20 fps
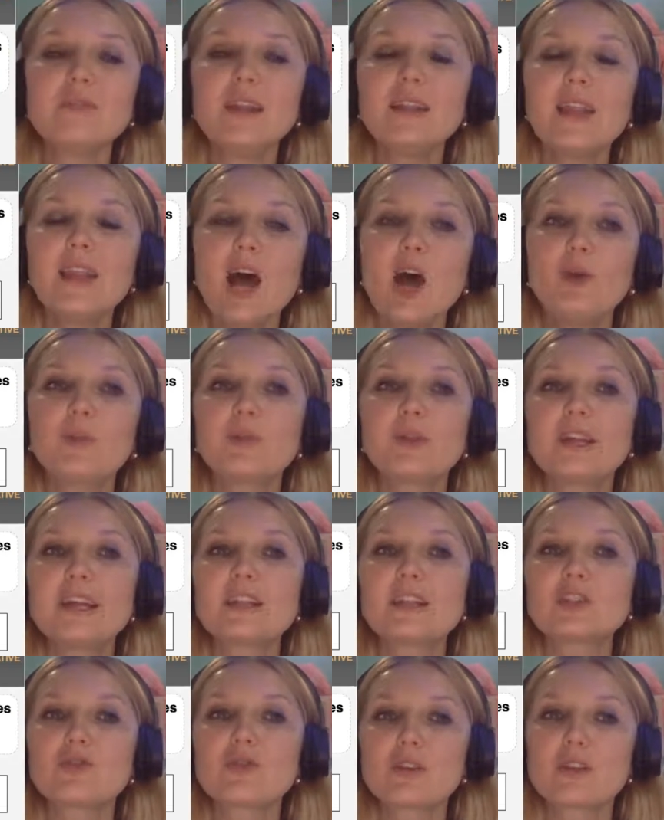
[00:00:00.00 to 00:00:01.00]
Now please
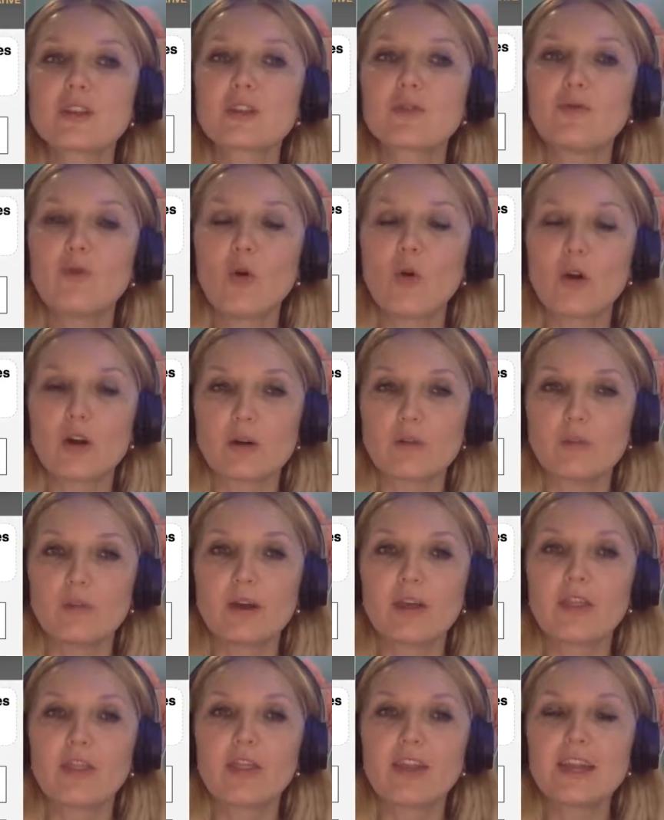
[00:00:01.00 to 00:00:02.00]
transform
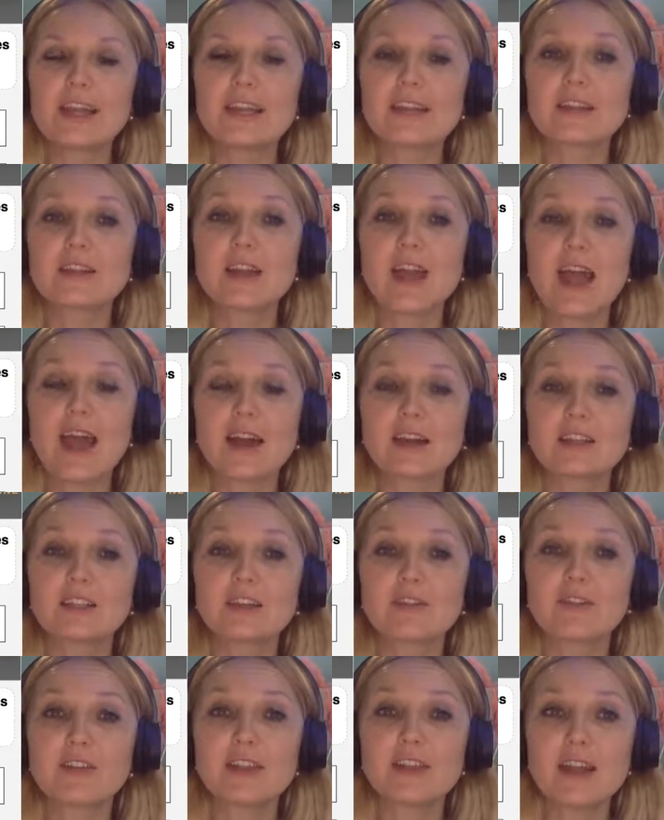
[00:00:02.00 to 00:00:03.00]
these
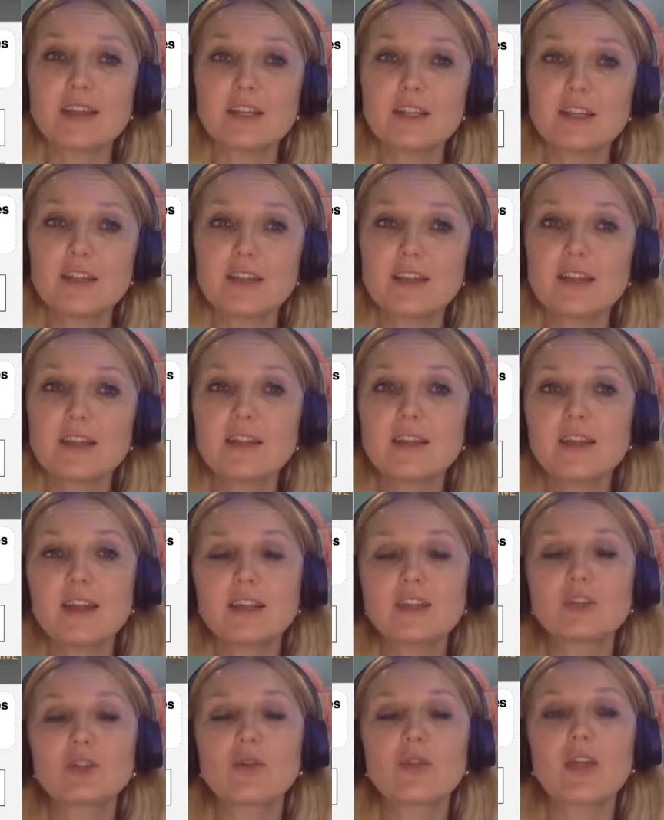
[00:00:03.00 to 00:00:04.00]
active sentences
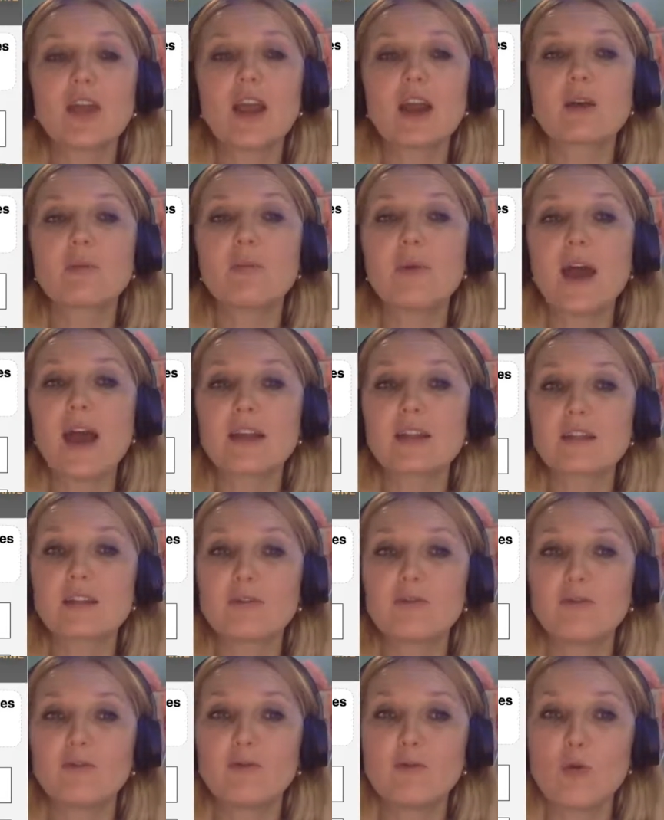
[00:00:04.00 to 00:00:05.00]
into their passive
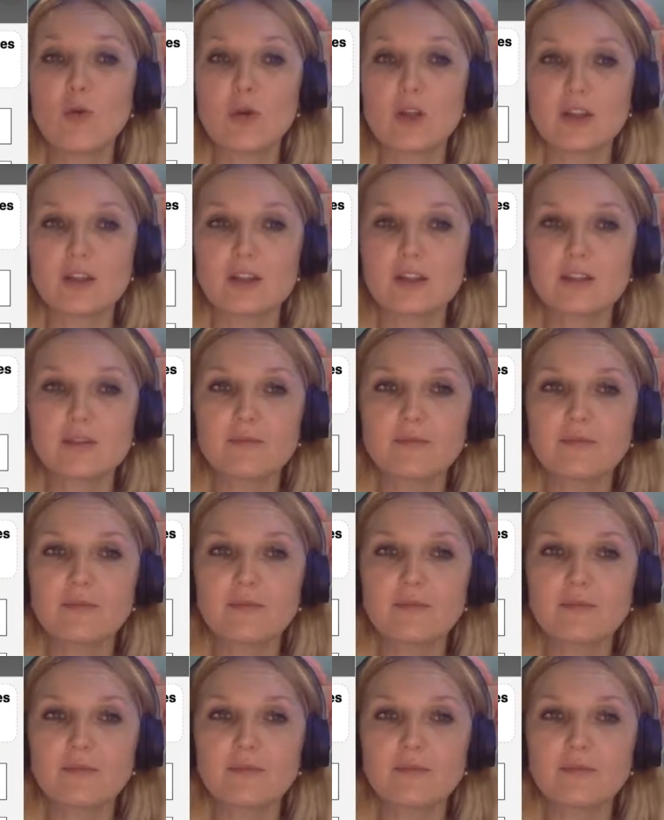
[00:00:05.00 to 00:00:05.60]
voice.